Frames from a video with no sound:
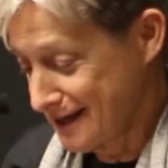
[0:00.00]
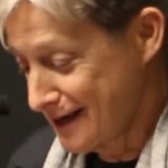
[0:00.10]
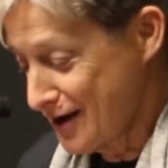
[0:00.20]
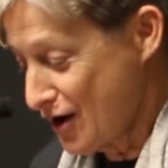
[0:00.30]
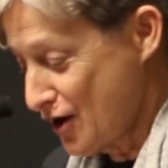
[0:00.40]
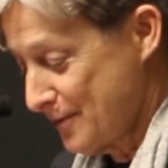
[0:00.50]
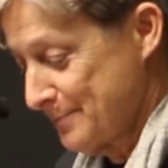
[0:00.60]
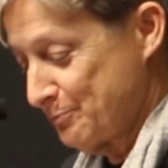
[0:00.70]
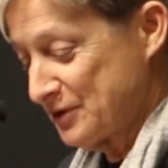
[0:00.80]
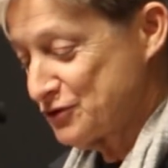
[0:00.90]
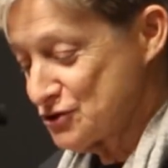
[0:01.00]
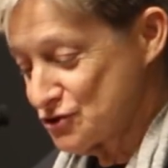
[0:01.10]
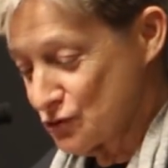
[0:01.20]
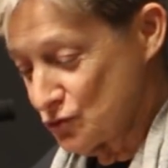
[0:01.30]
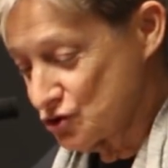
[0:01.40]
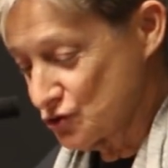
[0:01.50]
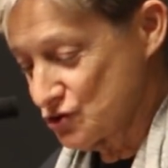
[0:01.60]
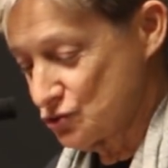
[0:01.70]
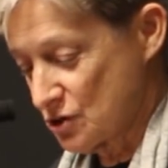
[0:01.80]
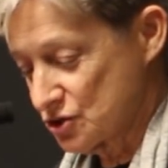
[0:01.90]
but the social
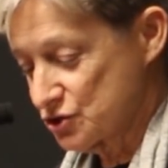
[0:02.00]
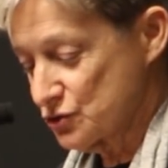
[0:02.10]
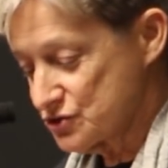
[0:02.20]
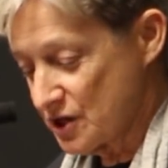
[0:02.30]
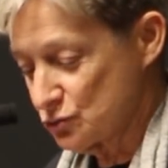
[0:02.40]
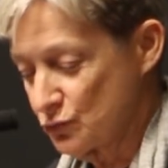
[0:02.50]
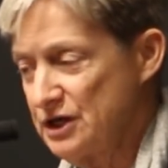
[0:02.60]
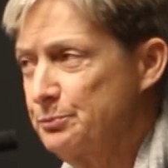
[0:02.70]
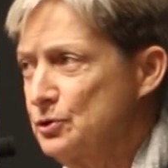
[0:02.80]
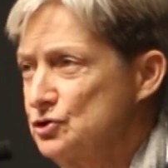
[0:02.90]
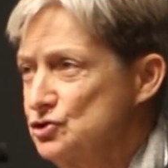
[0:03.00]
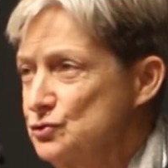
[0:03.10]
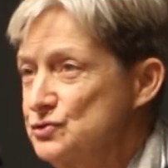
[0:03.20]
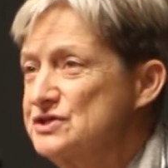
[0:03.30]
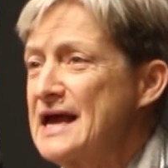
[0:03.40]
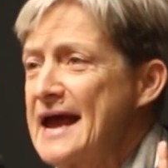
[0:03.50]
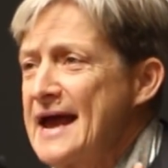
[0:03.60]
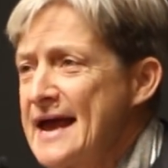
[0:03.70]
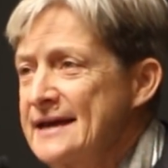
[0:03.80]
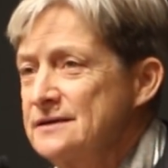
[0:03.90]
structures that reproduce
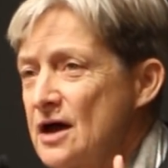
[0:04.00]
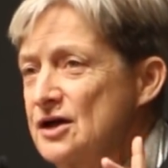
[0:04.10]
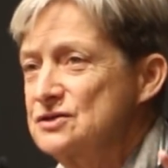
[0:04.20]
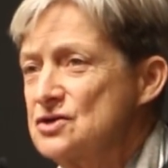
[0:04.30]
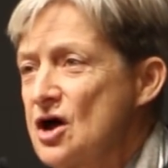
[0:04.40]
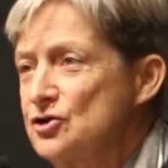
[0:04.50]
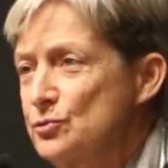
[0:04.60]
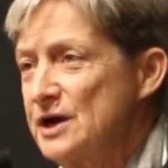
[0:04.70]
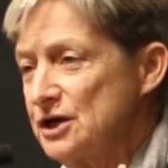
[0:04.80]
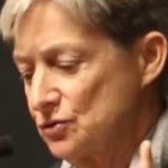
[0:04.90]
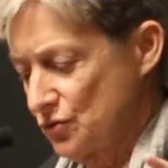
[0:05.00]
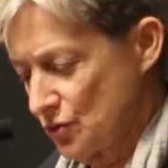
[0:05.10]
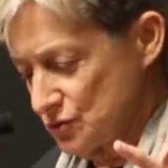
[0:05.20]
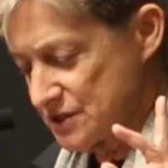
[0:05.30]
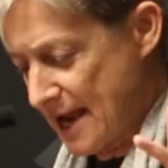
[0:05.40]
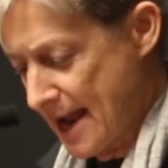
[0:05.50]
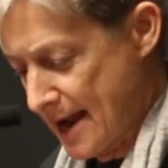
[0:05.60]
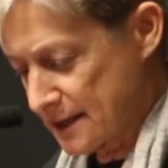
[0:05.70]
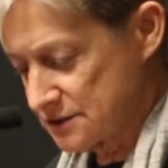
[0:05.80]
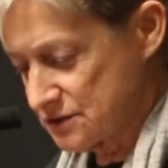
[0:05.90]
and exonerate those
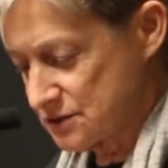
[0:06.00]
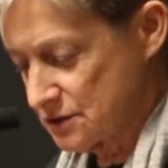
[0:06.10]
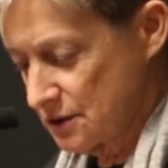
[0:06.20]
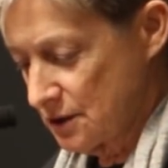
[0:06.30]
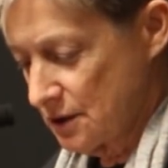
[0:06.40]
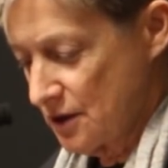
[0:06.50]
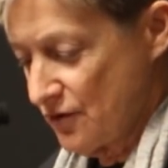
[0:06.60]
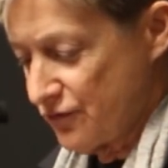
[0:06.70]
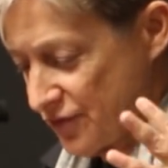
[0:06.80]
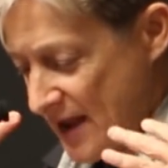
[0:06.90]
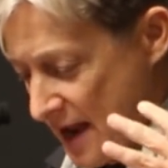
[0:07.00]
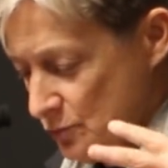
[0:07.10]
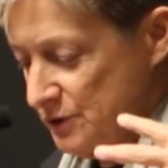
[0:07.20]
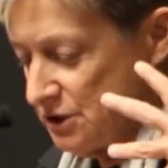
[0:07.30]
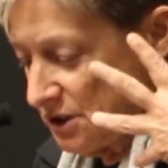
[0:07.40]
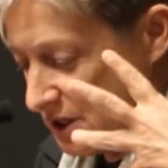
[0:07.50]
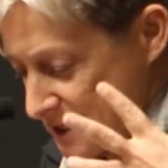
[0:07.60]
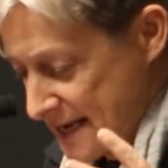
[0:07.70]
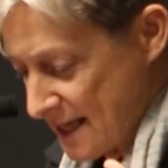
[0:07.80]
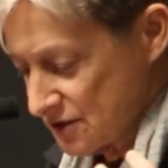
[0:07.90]
acts. For that, we need
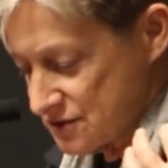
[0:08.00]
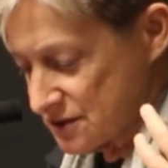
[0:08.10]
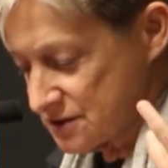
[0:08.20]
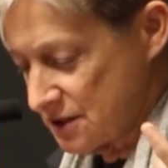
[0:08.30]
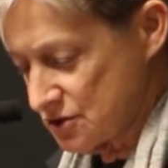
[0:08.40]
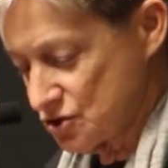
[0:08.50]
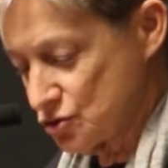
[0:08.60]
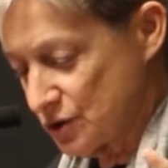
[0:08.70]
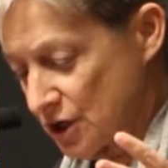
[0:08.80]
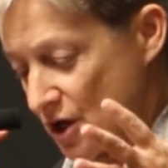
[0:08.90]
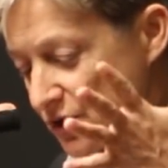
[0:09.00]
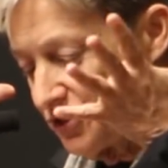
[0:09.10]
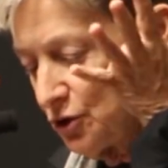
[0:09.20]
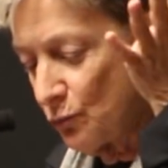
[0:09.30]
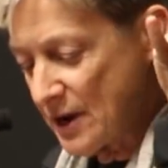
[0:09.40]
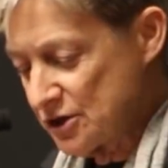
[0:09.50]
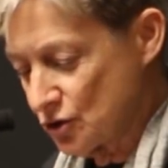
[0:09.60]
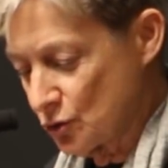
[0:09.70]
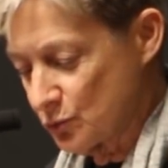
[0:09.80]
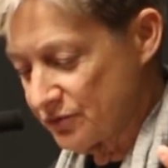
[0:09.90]
analysis, history,
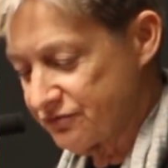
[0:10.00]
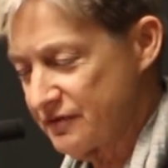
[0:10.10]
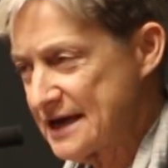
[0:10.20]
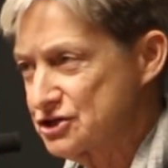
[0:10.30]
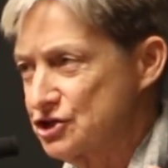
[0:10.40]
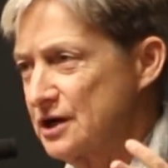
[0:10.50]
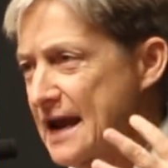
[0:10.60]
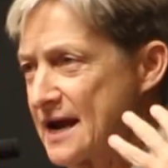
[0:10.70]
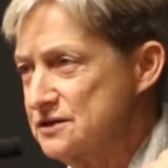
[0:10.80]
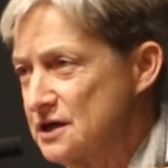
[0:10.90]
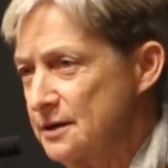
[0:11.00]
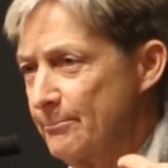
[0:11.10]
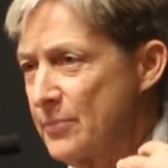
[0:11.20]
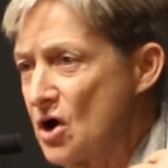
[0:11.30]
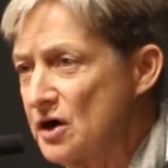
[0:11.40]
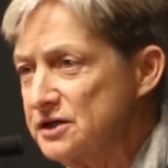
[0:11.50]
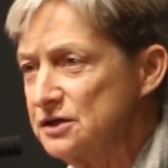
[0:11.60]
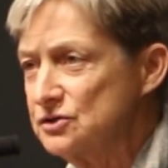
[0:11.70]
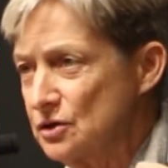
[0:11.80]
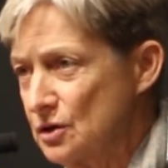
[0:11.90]
theoretical reflection, and
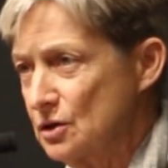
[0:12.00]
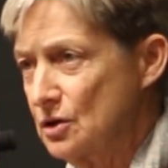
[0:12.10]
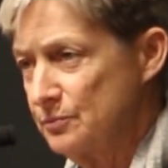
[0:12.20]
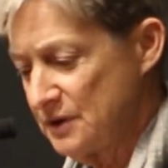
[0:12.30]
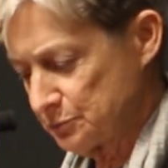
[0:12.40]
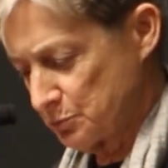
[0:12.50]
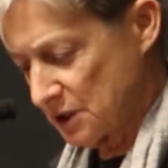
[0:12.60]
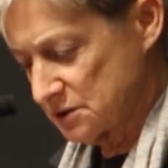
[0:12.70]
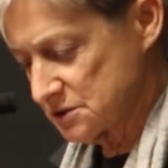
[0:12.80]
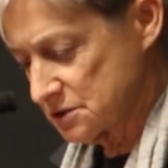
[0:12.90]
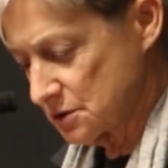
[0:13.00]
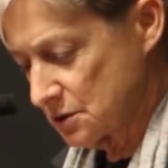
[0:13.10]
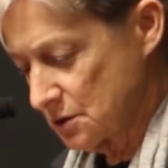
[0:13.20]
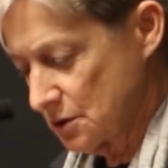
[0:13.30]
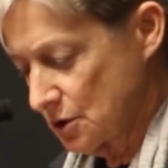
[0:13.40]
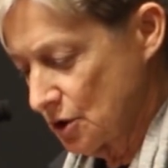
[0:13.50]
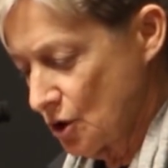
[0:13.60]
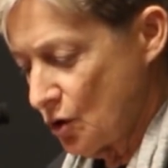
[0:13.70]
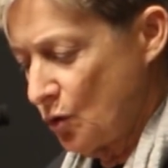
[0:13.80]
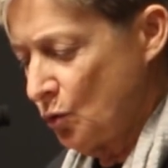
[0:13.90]
embodied commitment.
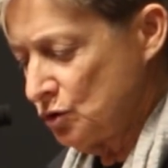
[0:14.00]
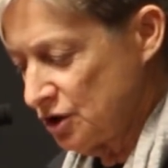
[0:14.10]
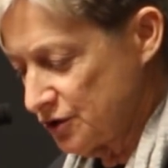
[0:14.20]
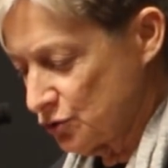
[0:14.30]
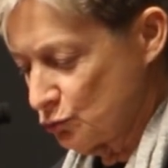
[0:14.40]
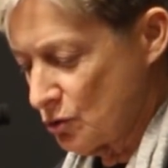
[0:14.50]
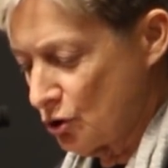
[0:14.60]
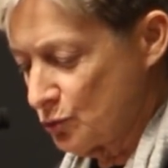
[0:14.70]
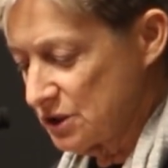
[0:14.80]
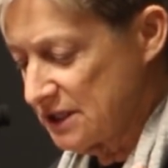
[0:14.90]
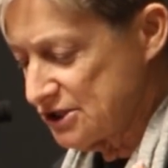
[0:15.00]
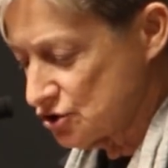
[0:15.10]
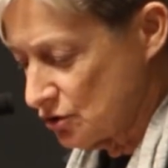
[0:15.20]
Only through a relational